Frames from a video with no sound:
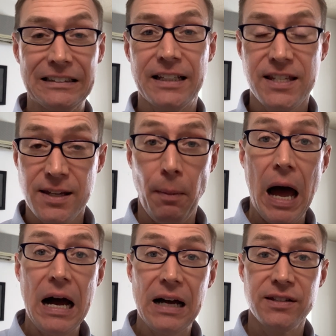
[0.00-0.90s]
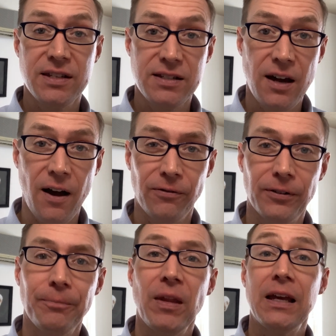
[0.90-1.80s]
Some hot stuff.
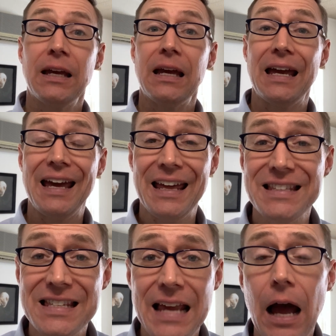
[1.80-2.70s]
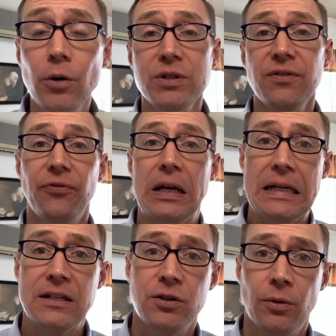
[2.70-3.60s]
it sounds
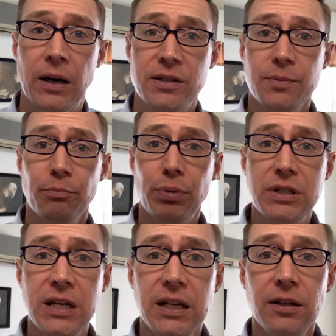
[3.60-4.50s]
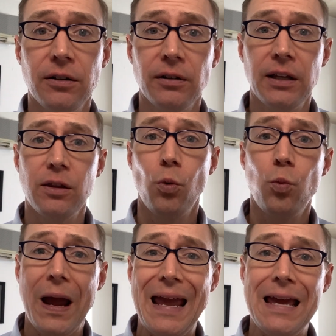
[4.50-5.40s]
funny to us, particularly the
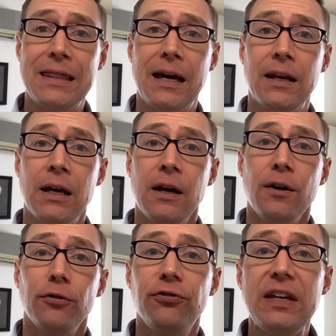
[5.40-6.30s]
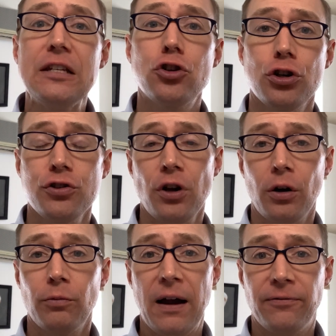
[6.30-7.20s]
way that features
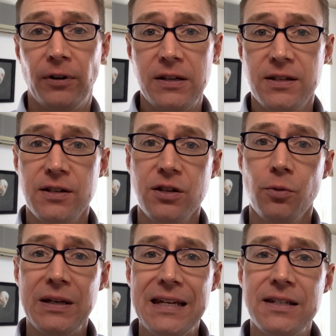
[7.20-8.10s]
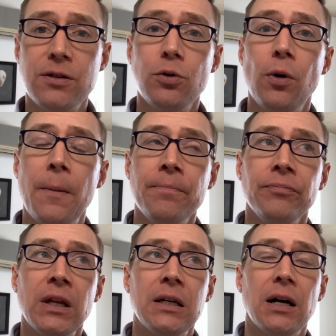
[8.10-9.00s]
are referenced. And so we need to
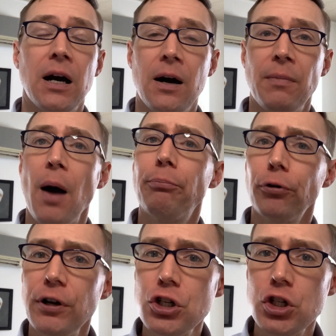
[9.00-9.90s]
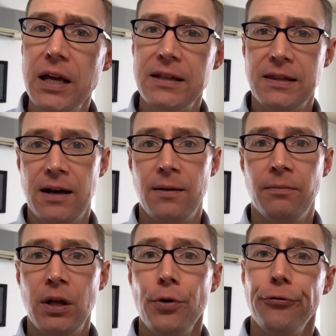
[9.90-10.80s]
appreciate
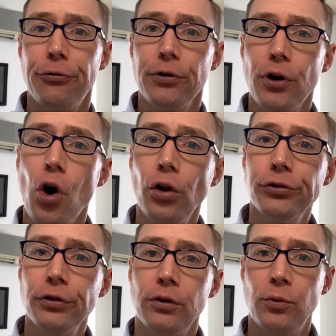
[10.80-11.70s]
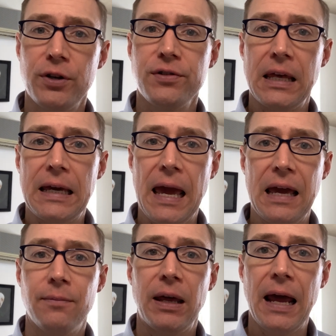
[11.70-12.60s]
them for the culture in which they came and